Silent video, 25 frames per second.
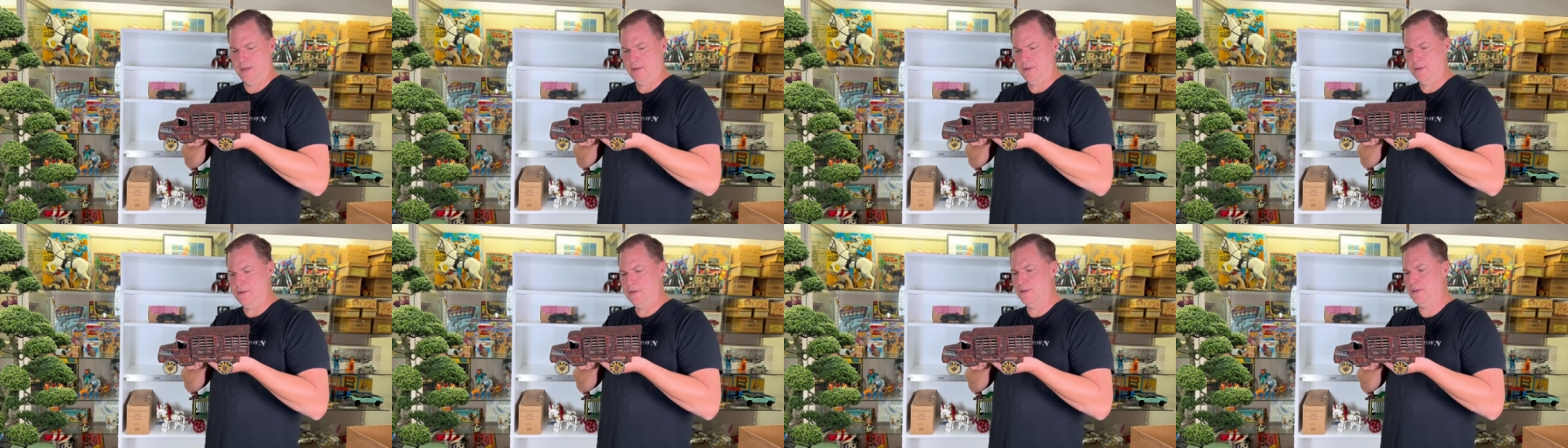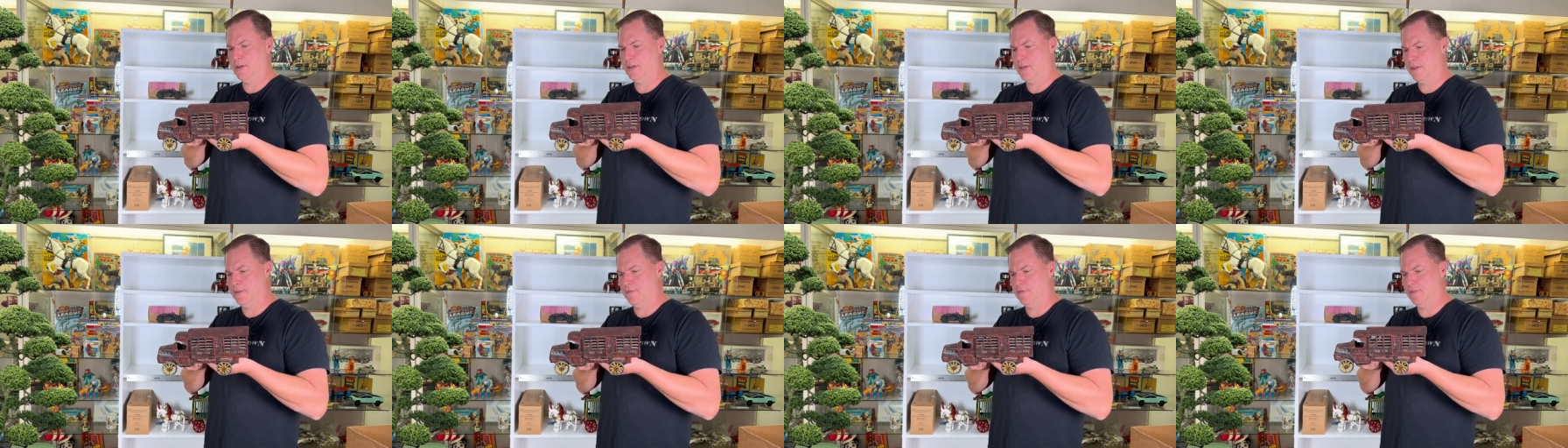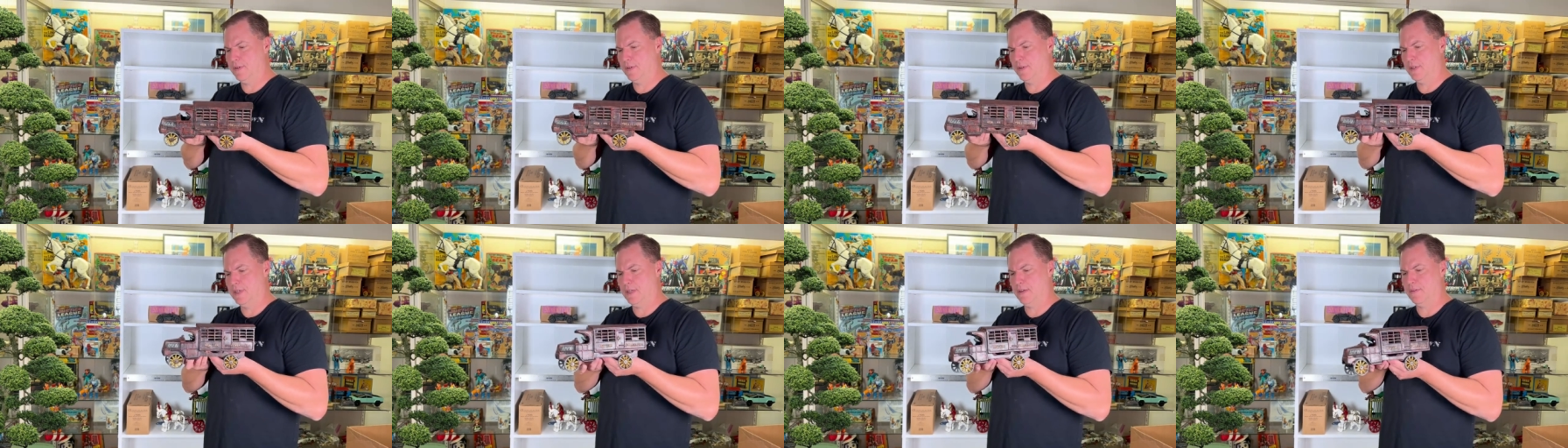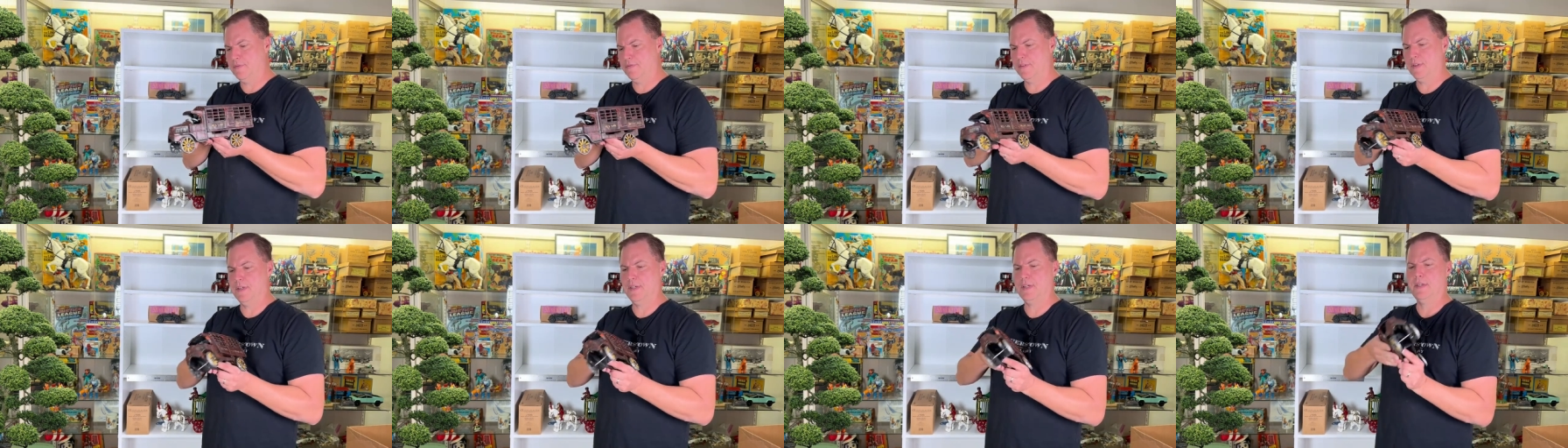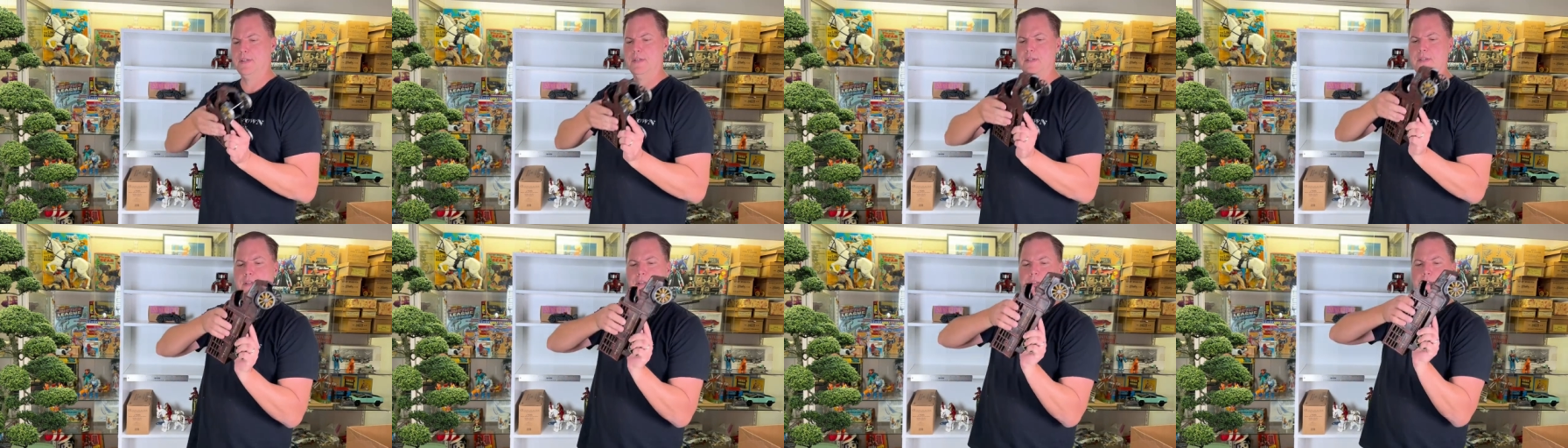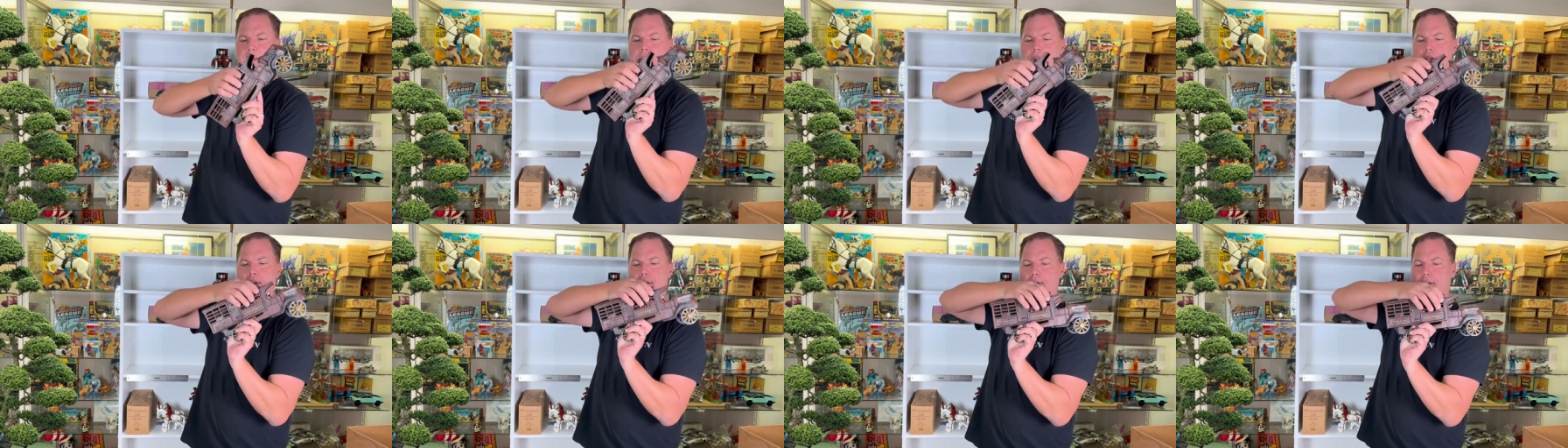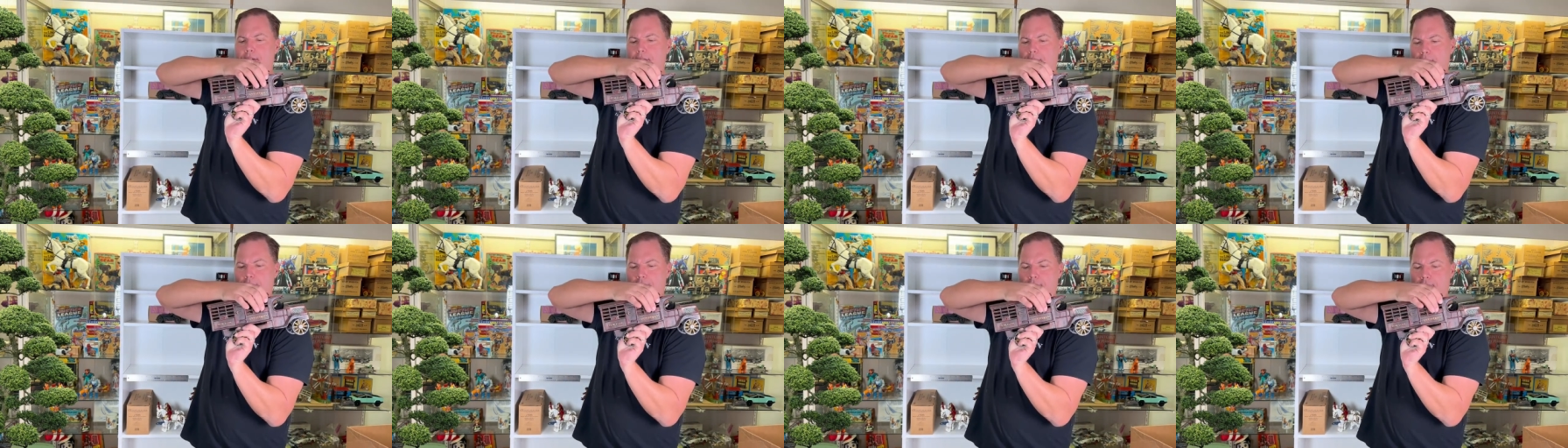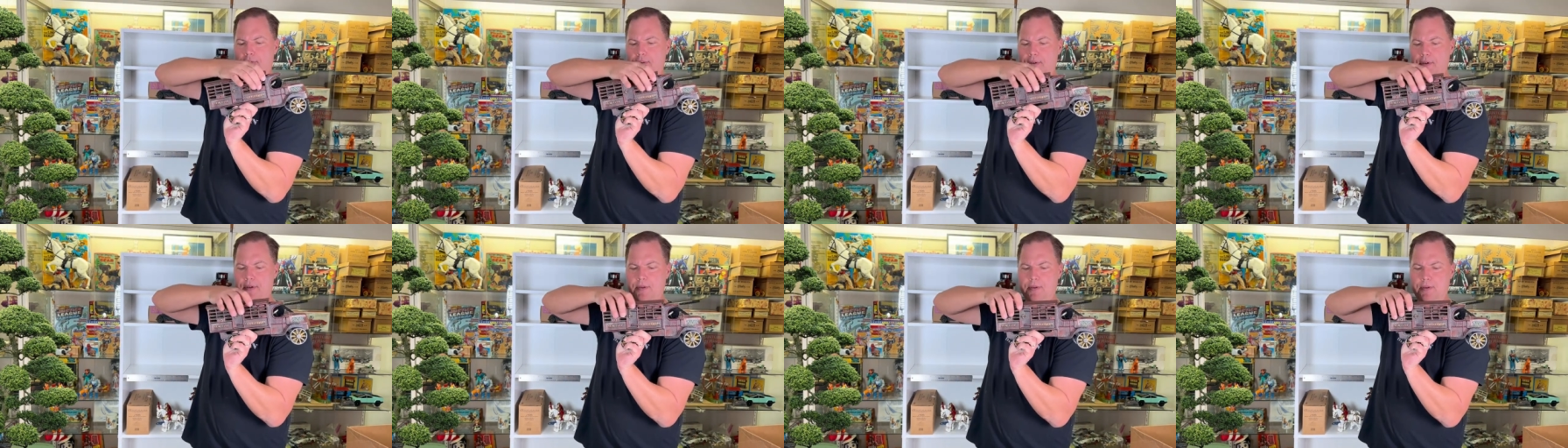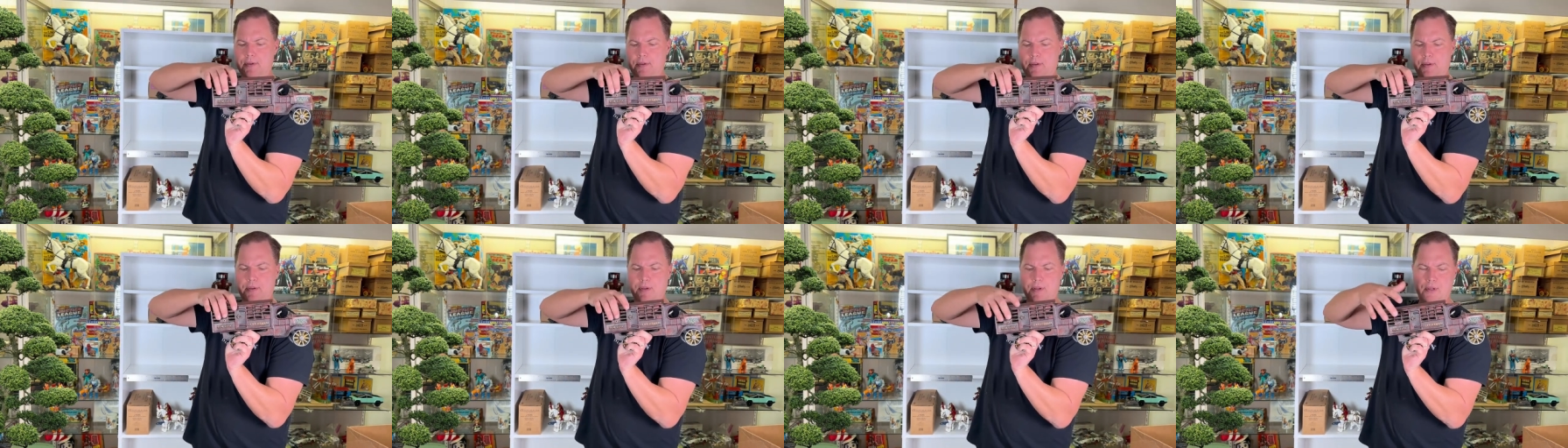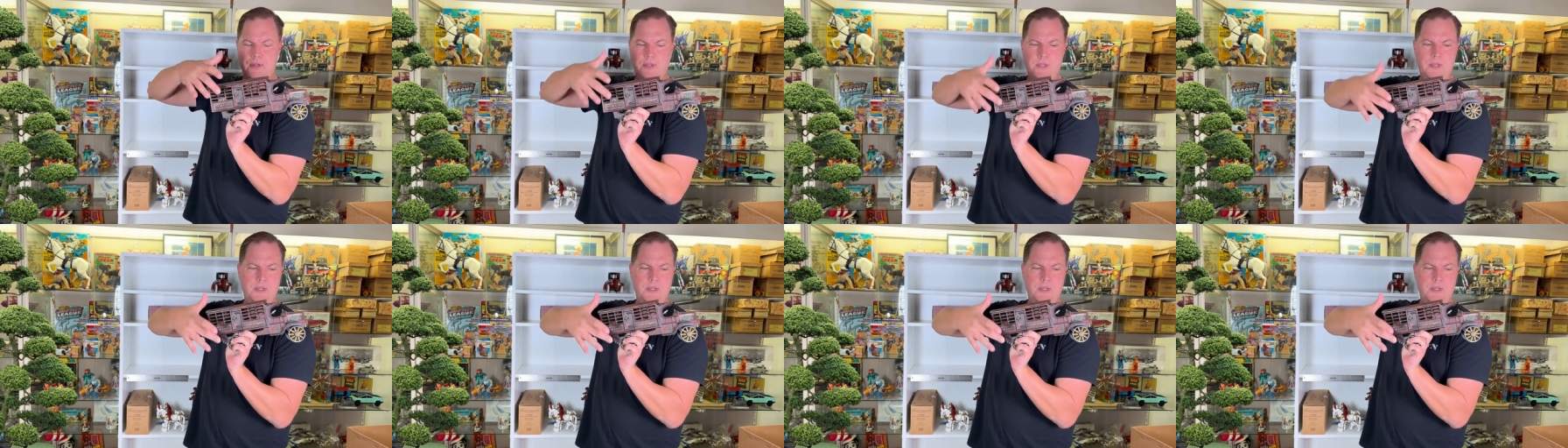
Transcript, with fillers: New York to Philadelphia, screws,